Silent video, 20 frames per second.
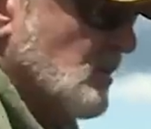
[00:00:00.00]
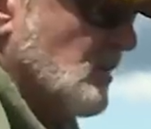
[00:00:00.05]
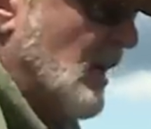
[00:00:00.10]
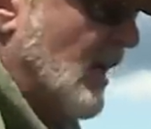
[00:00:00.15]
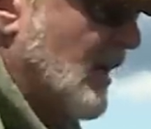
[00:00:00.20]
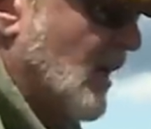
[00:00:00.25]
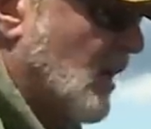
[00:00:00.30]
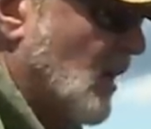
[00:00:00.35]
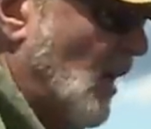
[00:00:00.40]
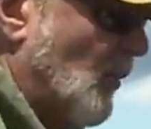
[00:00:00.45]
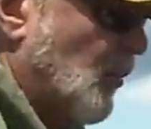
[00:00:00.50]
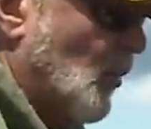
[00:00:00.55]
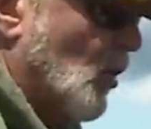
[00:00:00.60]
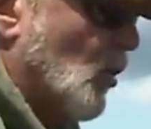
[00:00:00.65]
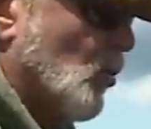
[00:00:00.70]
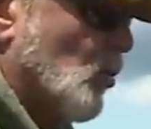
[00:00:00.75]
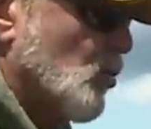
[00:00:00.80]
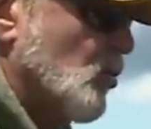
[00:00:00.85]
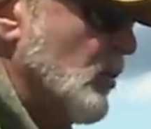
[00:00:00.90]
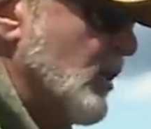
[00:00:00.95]
I had a couple
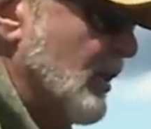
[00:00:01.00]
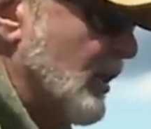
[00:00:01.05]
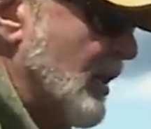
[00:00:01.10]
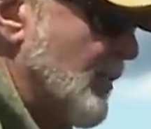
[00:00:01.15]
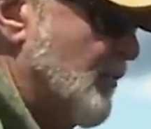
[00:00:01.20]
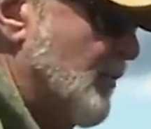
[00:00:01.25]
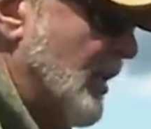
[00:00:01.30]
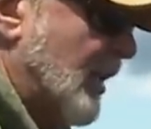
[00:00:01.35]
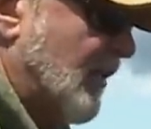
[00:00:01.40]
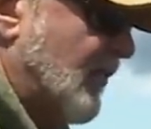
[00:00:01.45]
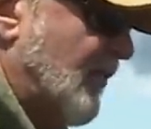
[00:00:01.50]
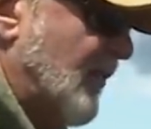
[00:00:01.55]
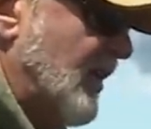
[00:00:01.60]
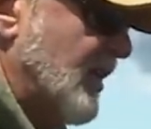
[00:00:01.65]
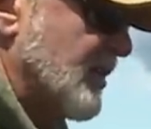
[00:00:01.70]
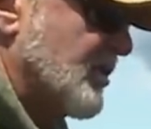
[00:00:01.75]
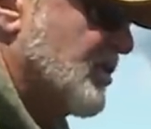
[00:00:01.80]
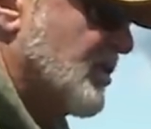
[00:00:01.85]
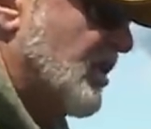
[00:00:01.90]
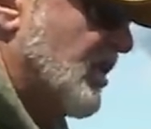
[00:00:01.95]
of really big
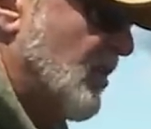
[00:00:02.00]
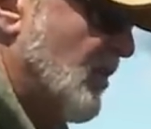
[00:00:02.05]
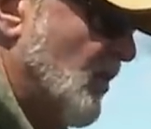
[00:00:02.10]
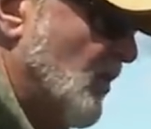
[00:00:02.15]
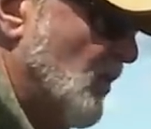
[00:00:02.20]
fish.